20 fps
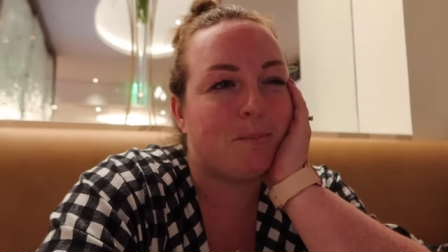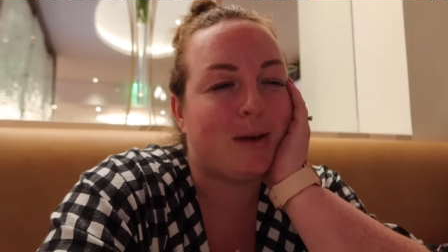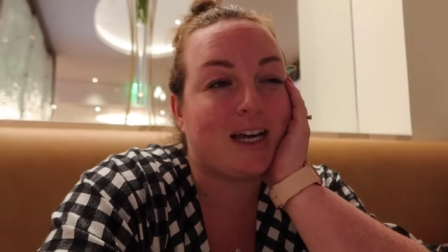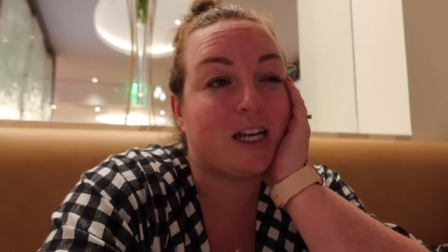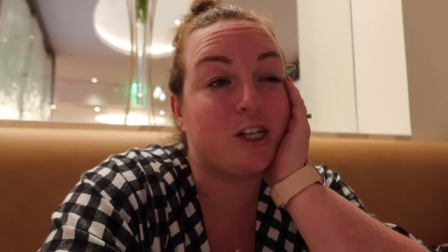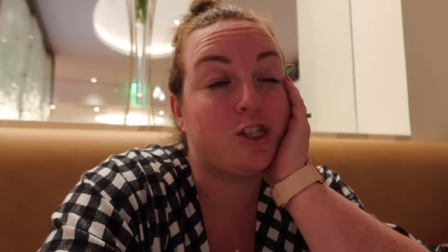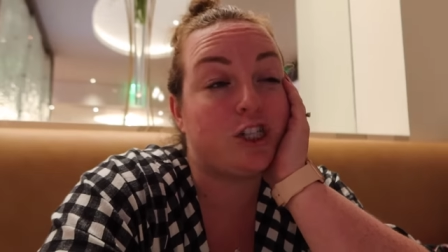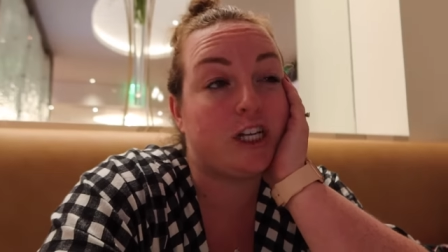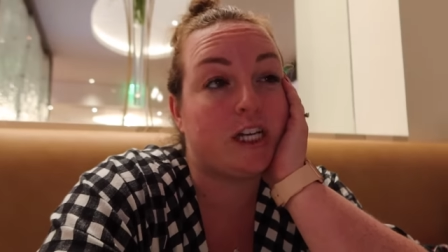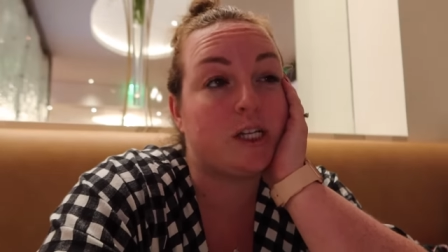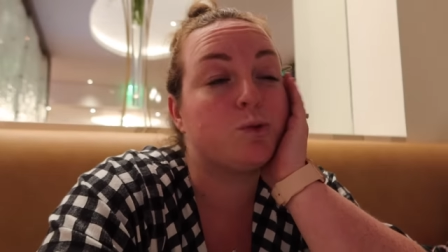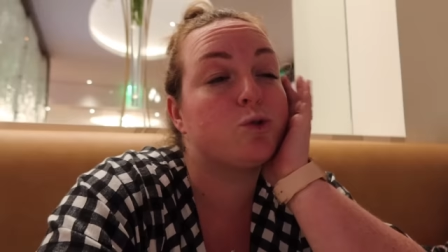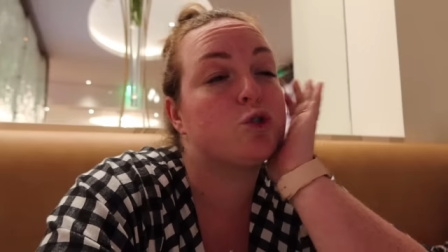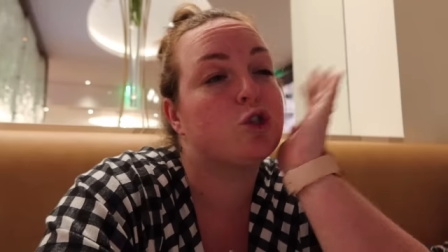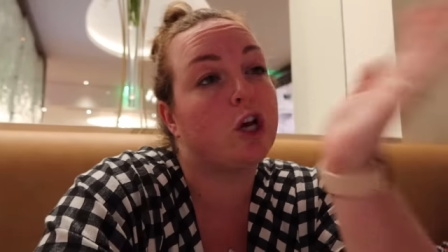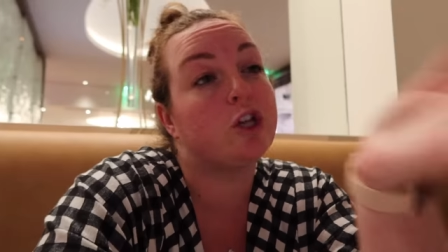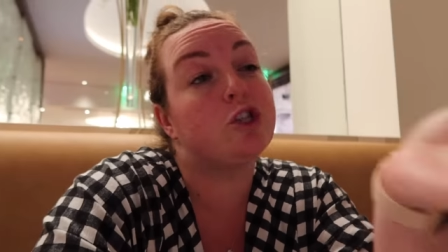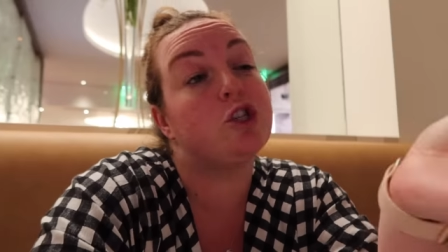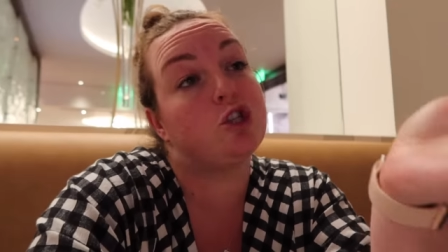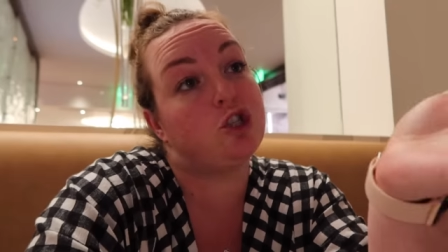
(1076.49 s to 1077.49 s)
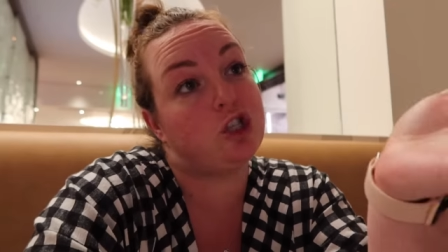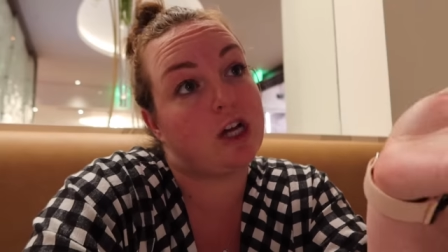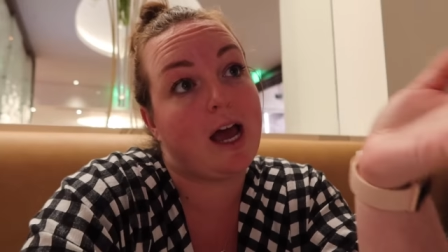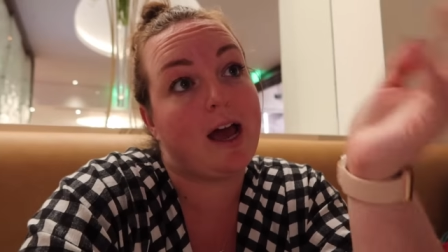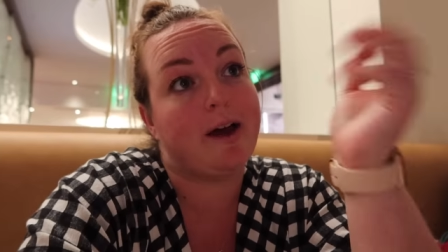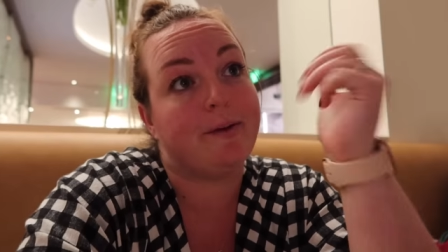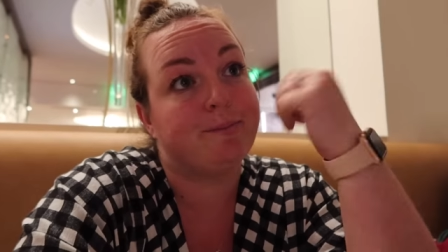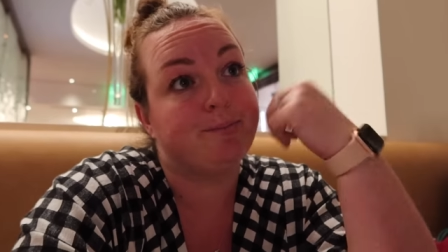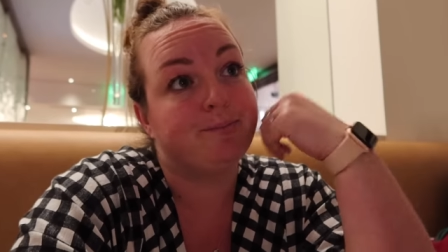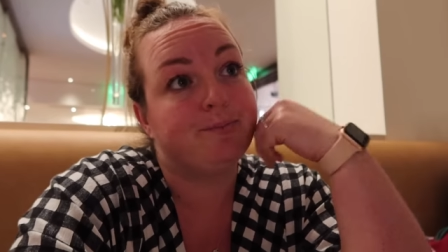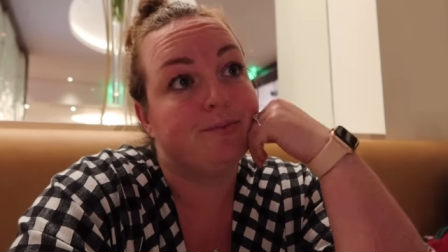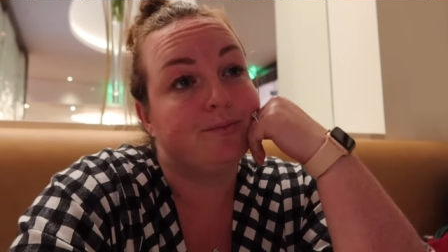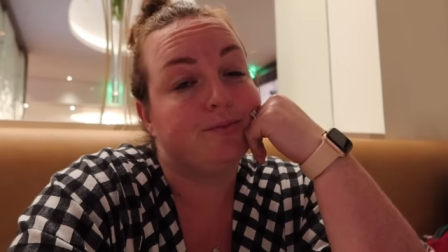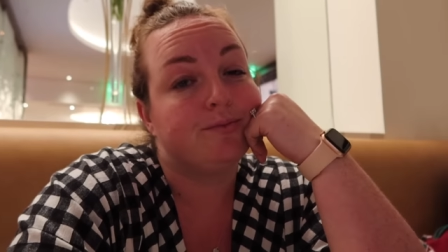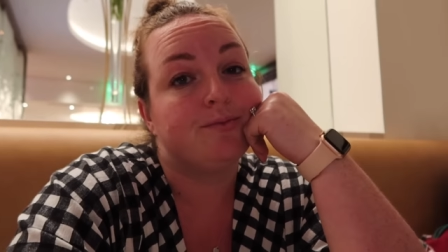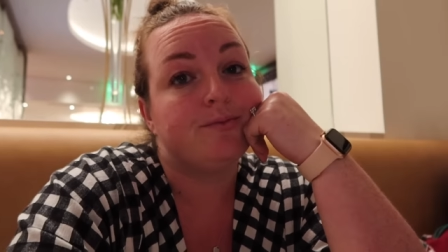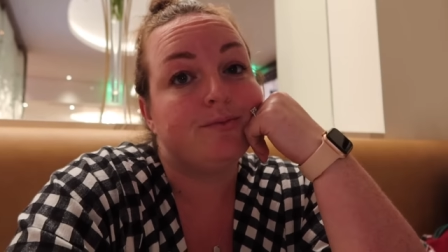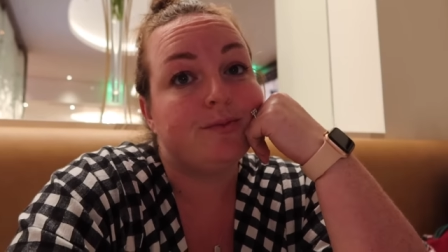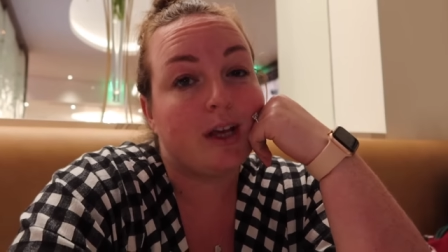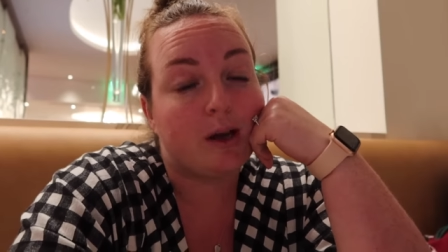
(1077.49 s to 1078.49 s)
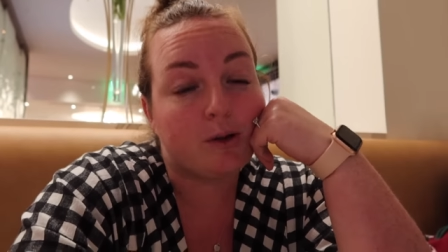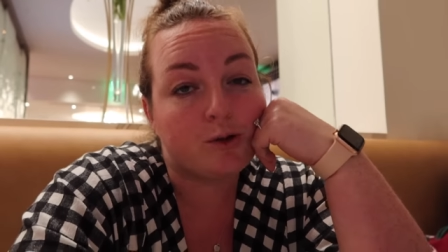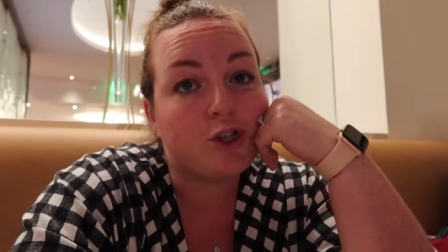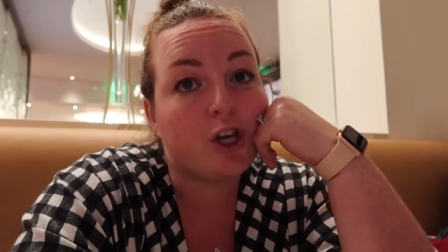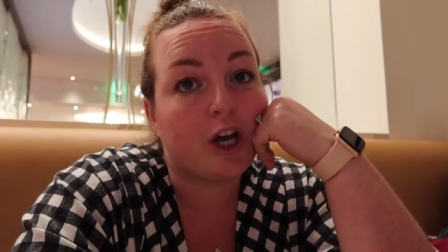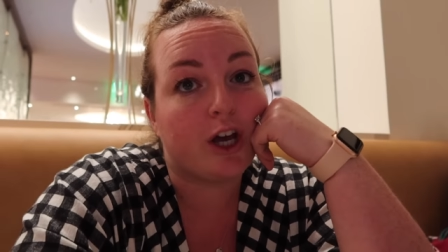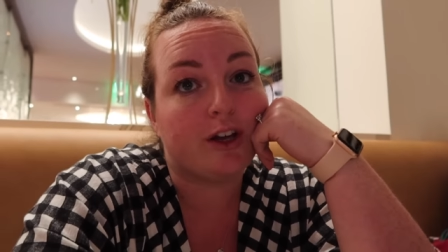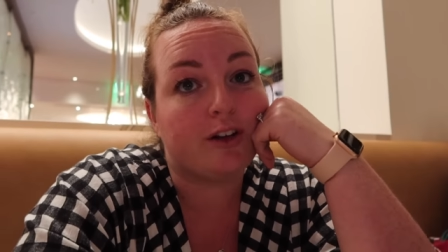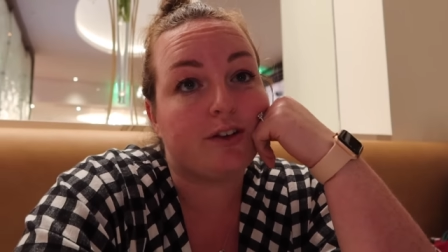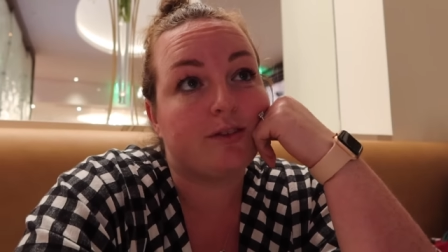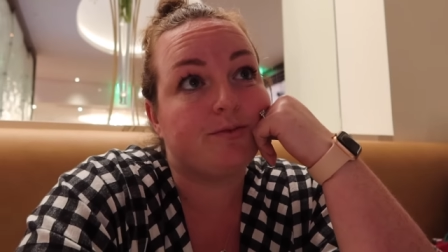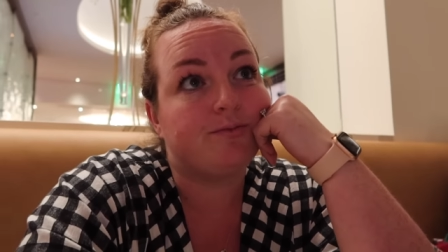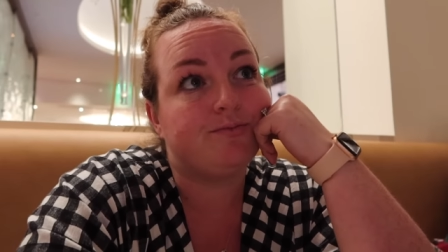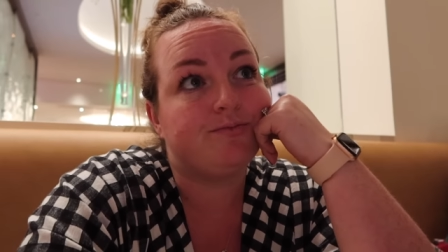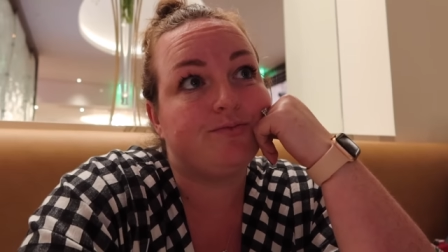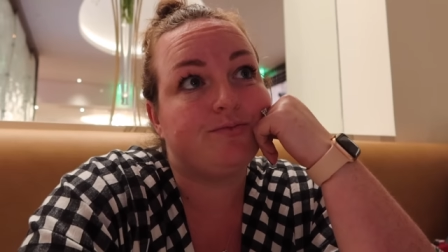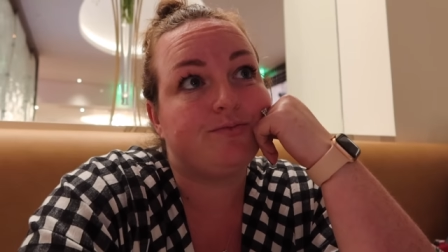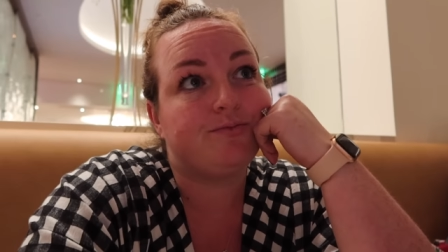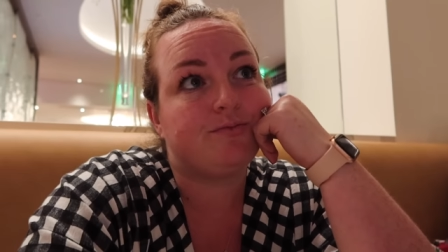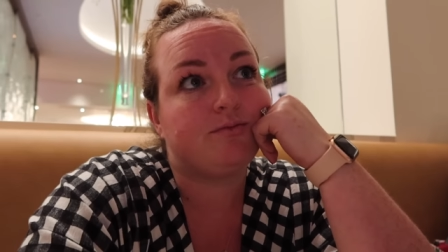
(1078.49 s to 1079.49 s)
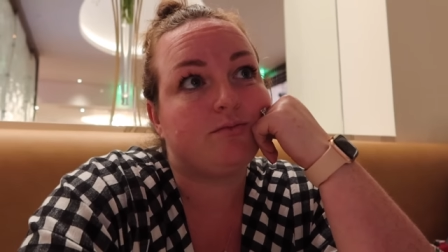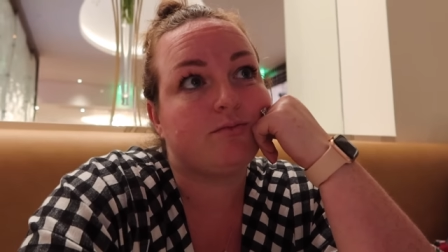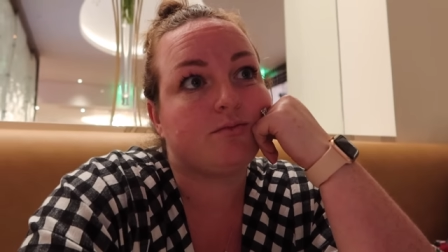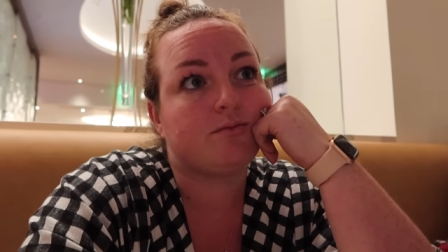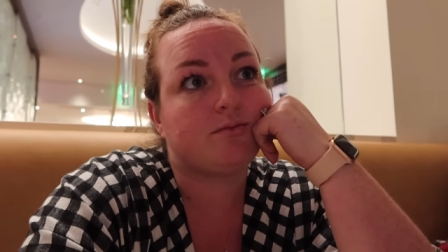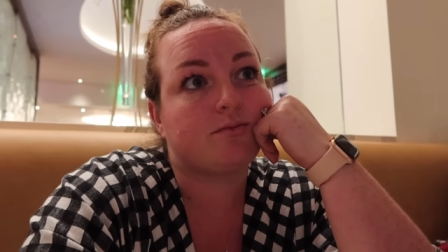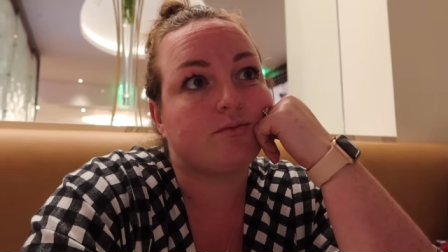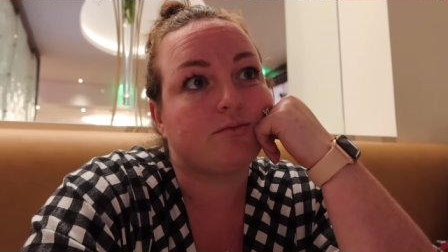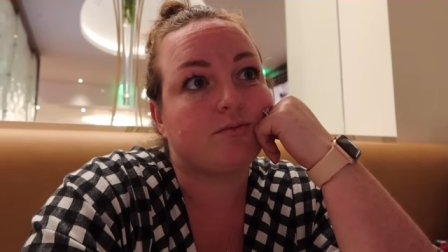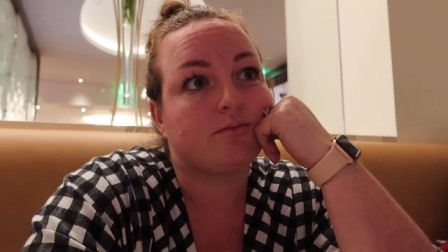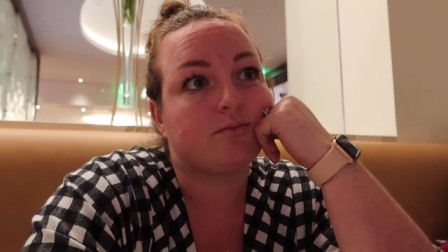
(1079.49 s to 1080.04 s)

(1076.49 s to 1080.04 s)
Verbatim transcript: Mac and cheese was good to share. That was good. I, I never have mac and cheese